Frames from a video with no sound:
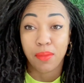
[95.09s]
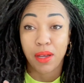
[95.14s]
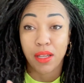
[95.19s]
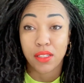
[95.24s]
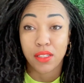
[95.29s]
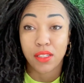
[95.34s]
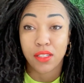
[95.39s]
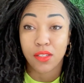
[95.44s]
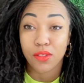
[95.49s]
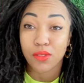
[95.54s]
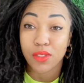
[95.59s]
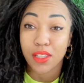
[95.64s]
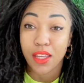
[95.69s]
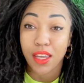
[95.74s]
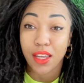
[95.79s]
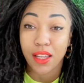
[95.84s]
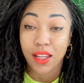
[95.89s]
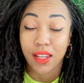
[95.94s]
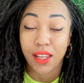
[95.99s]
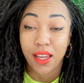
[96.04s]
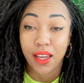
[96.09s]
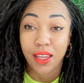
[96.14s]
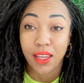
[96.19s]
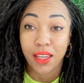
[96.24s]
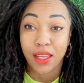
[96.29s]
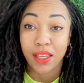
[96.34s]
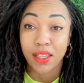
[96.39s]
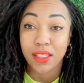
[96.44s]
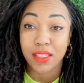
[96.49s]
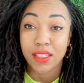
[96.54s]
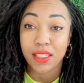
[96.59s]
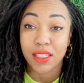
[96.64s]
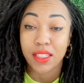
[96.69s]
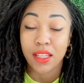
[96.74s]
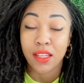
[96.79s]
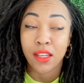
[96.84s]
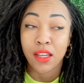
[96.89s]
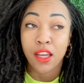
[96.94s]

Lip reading: I still take clients,